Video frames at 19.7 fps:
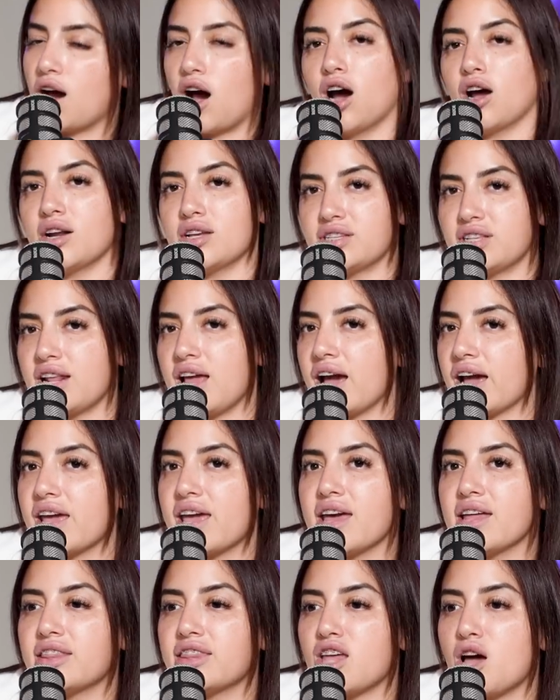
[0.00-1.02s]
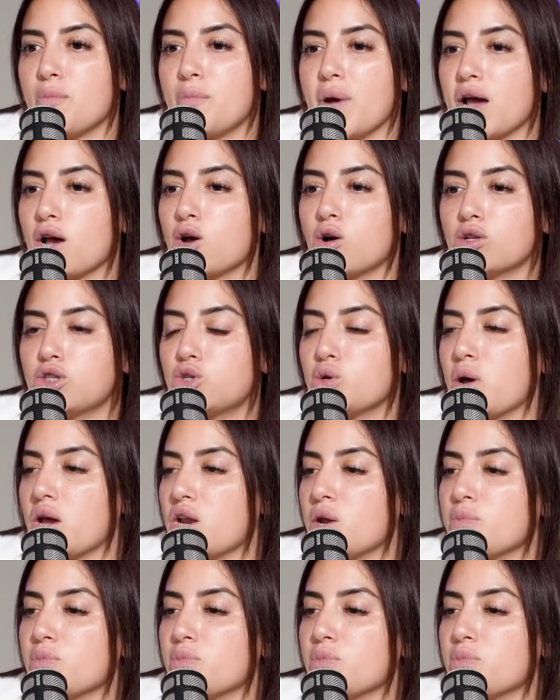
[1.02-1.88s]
honestly aquí in Tampa I go to any